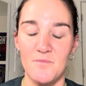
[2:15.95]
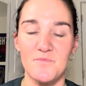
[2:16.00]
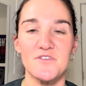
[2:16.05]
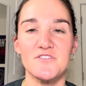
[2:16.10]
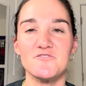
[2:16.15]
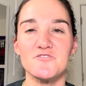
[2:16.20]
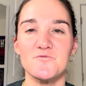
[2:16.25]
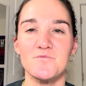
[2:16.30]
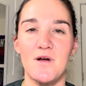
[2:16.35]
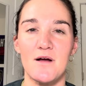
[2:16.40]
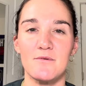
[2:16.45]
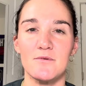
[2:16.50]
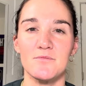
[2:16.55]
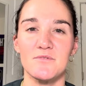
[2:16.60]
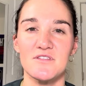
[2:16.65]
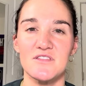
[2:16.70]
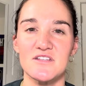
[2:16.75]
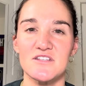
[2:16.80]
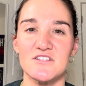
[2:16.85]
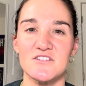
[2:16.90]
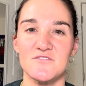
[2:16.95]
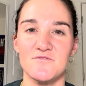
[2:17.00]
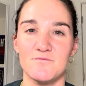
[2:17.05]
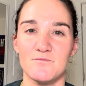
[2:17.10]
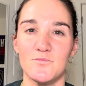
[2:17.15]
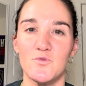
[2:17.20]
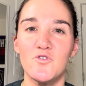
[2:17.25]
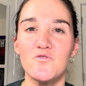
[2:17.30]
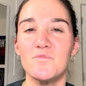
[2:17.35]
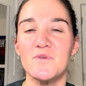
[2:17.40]
This was probably the
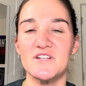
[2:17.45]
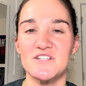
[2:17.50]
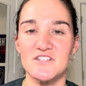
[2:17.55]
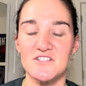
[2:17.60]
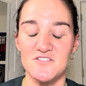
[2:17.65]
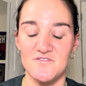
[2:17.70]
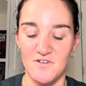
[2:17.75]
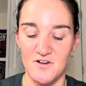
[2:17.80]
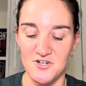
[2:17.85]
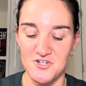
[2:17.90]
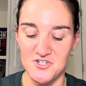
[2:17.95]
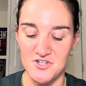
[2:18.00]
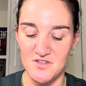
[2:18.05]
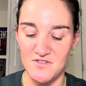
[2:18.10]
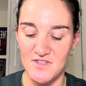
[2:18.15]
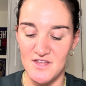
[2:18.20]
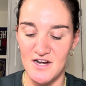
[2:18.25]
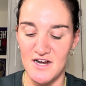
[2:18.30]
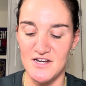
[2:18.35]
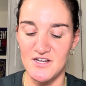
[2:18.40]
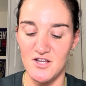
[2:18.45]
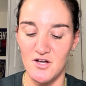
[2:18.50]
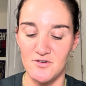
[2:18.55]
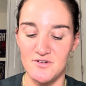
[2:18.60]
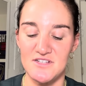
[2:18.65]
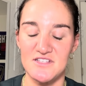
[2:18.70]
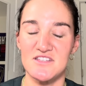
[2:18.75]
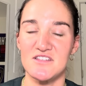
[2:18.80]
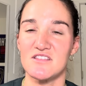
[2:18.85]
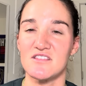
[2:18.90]
movement dysfunction that I
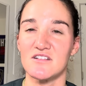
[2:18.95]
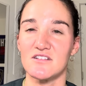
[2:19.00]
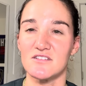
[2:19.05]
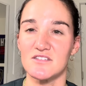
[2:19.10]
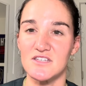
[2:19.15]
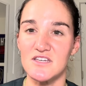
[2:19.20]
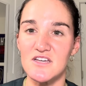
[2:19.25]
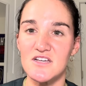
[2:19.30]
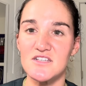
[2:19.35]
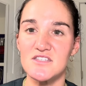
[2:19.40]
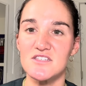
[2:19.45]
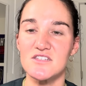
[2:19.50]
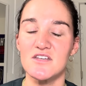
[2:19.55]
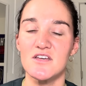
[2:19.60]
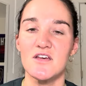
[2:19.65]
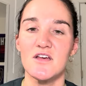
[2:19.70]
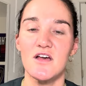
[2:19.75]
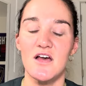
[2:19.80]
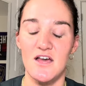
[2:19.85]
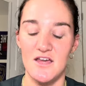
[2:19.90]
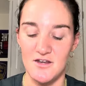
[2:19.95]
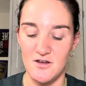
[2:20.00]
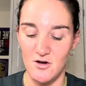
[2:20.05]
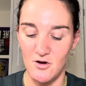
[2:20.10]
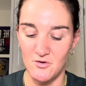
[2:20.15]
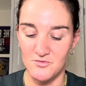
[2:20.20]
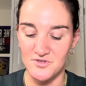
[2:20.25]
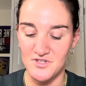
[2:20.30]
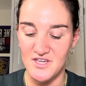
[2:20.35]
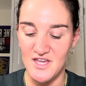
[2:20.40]
noticed the least and
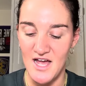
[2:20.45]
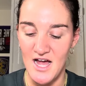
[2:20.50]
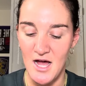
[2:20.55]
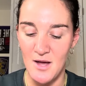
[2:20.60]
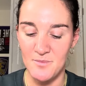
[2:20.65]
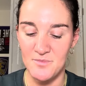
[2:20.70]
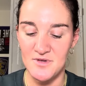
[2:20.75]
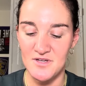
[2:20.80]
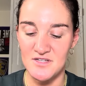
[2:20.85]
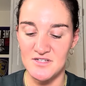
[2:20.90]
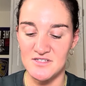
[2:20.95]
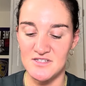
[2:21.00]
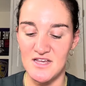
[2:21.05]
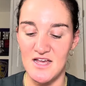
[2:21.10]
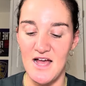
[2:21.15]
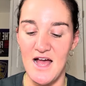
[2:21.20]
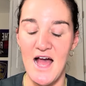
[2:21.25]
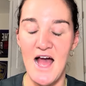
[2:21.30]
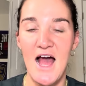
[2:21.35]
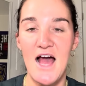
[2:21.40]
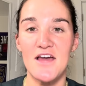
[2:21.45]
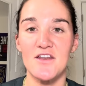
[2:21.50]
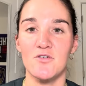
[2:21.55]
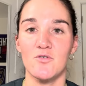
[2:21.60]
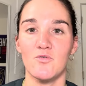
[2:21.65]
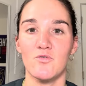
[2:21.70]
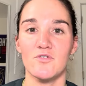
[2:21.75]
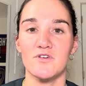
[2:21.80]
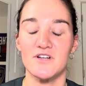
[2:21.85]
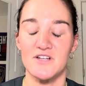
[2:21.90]
only happened at
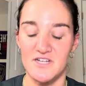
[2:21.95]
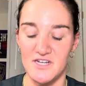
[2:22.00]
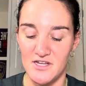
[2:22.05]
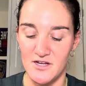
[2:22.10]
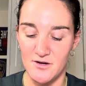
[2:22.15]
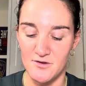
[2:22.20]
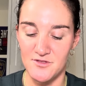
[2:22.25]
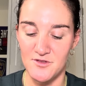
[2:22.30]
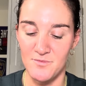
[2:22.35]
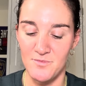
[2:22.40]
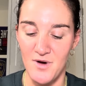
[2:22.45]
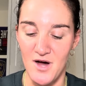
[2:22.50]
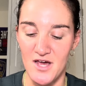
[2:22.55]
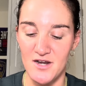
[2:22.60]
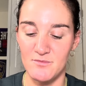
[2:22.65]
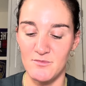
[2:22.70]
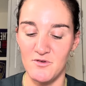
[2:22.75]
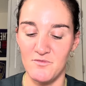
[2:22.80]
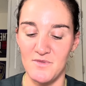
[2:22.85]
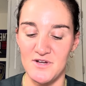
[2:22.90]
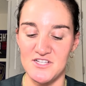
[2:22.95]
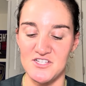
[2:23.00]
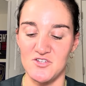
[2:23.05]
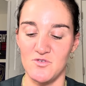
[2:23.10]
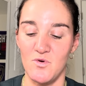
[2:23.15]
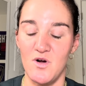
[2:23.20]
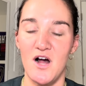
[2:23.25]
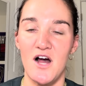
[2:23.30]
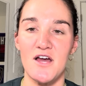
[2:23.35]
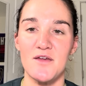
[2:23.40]
or near the bottom of my
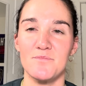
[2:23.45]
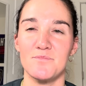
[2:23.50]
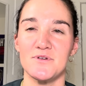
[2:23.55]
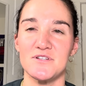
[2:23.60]
squat,